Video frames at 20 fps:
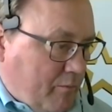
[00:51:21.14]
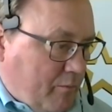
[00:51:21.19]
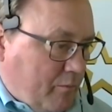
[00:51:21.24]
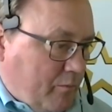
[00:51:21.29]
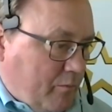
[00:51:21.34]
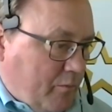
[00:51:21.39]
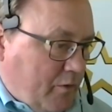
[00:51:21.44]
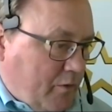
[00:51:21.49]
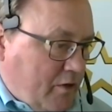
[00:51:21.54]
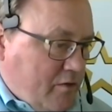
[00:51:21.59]

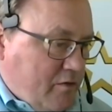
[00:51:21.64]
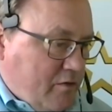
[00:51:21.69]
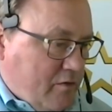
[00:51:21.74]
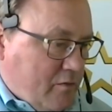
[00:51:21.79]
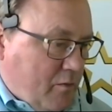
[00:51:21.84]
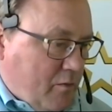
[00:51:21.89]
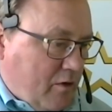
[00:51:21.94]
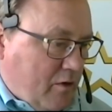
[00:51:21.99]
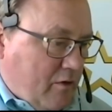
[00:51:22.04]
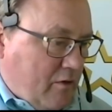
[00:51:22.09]

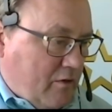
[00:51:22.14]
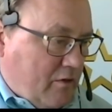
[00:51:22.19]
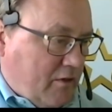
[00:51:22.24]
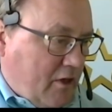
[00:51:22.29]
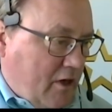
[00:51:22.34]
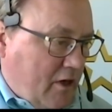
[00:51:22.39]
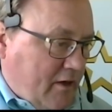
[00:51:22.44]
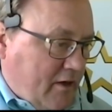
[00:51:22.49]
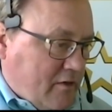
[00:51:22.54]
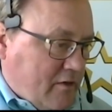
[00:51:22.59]
issues were on the
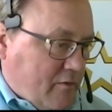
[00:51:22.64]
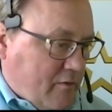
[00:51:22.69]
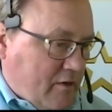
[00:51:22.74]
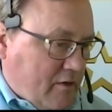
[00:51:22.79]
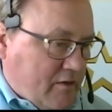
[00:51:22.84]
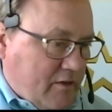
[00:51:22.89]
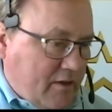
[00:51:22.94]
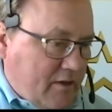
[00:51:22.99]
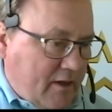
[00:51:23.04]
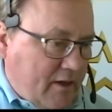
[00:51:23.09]
audit trails
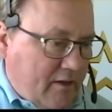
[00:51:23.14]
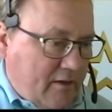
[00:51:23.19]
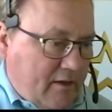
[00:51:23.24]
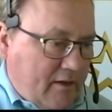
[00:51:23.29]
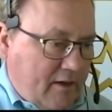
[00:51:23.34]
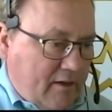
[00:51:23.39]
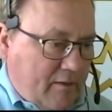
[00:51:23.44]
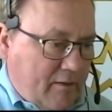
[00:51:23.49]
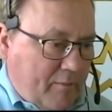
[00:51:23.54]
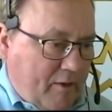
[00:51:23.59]

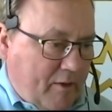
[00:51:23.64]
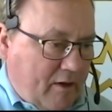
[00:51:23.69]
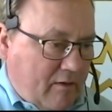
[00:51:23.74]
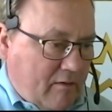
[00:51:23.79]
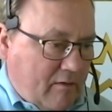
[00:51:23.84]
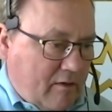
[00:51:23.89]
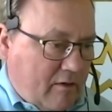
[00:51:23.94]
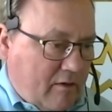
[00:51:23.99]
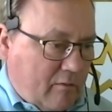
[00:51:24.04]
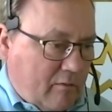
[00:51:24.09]
and about, you
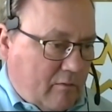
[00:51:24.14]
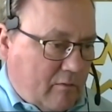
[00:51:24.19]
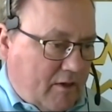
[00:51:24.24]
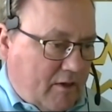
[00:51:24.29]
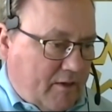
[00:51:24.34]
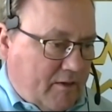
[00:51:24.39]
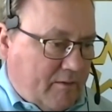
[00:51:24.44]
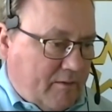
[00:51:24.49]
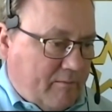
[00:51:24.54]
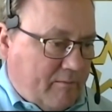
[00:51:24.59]

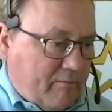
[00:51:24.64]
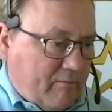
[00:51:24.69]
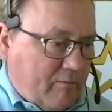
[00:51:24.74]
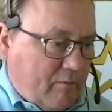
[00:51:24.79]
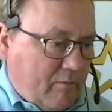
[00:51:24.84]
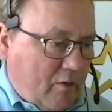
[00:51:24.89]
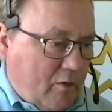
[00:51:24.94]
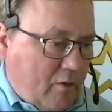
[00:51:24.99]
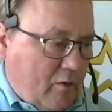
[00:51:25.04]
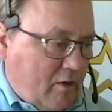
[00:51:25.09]
know,
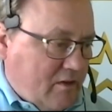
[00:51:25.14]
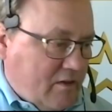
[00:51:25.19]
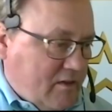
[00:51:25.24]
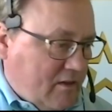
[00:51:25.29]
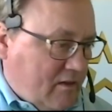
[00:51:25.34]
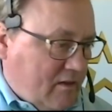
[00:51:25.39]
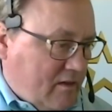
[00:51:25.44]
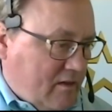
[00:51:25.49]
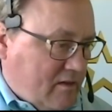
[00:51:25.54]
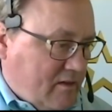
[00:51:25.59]
who gets
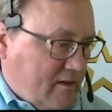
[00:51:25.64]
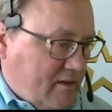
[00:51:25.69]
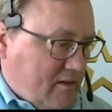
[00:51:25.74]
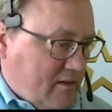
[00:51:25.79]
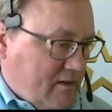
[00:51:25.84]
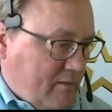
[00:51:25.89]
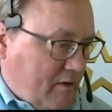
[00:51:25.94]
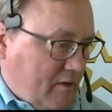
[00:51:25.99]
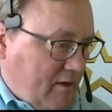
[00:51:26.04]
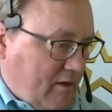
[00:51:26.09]
into the
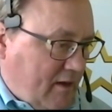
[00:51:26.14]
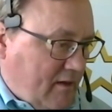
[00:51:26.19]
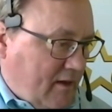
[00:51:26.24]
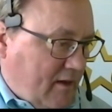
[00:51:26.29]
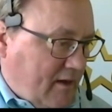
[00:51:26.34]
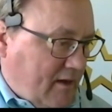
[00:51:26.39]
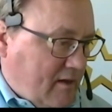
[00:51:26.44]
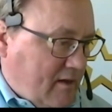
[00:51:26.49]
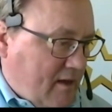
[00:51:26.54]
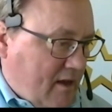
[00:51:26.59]
system. And
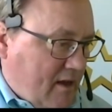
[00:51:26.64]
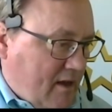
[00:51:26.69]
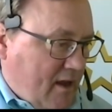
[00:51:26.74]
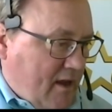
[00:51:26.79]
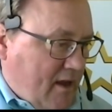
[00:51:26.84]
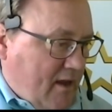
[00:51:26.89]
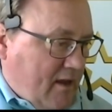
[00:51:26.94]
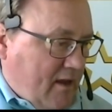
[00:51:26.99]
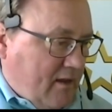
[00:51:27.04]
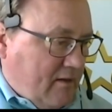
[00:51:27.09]

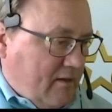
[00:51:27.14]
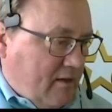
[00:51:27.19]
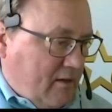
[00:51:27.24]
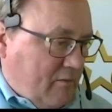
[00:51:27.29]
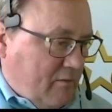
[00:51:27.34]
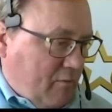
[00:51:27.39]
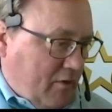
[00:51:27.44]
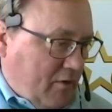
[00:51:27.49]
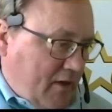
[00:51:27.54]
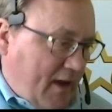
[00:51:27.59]
the
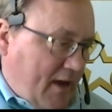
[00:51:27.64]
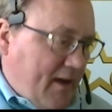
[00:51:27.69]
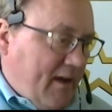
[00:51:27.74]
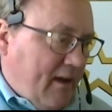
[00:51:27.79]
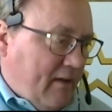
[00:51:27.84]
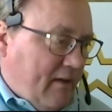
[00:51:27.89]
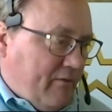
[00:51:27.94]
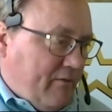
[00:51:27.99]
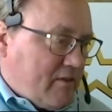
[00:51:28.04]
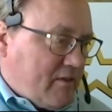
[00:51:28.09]
one I
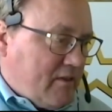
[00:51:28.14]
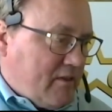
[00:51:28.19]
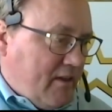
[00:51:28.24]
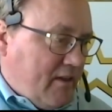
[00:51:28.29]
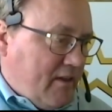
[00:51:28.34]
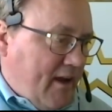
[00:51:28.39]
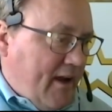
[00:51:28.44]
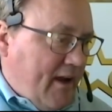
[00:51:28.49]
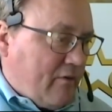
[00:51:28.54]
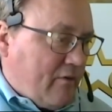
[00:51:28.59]
have is the
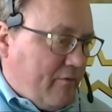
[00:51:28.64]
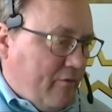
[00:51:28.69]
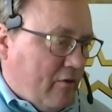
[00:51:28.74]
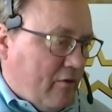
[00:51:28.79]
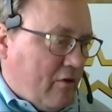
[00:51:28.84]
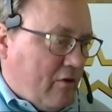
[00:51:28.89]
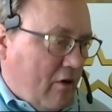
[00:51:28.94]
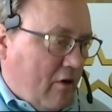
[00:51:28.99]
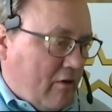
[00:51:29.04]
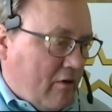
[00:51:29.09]
Niagara 4
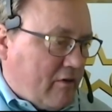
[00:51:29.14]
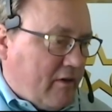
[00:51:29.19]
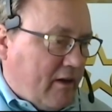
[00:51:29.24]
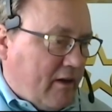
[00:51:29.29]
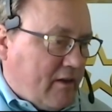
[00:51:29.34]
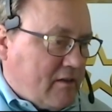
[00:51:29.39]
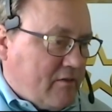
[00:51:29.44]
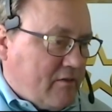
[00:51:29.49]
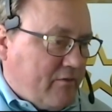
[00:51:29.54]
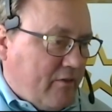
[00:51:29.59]
hardening.
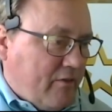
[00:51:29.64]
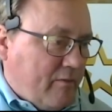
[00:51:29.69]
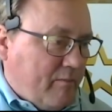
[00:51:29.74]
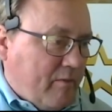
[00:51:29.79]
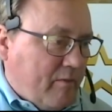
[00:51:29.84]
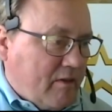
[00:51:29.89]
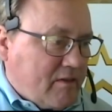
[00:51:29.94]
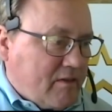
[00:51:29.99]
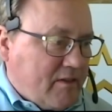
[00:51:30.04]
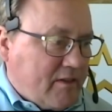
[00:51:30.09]
It's from
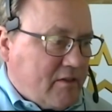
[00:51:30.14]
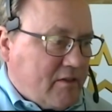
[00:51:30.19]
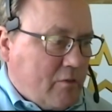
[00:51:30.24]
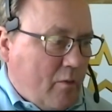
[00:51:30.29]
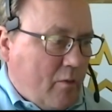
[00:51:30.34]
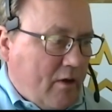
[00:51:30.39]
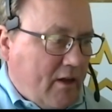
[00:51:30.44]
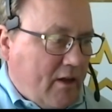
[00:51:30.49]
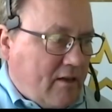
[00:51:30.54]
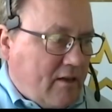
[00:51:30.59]

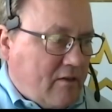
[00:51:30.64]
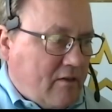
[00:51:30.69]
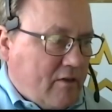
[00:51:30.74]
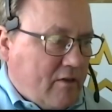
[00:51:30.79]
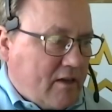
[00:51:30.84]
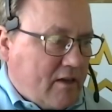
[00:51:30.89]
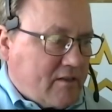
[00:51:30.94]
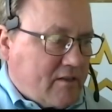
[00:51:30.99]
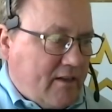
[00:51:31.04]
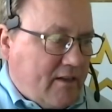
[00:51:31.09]

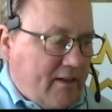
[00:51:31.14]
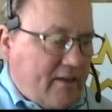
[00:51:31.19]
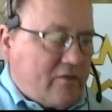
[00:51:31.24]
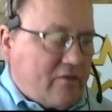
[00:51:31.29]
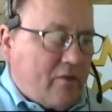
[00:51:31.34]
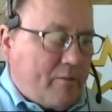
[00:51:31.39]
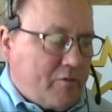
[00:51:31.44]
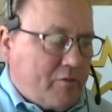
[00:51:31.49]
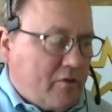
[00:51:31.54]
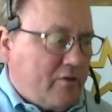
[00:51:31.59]
6/28/2018. So
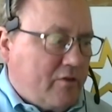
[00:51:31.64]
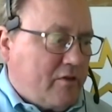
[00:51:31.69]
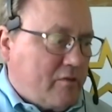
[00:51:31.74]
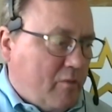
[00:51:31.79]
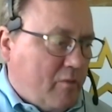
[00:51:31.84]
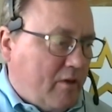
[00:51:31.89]
I'm sure there's one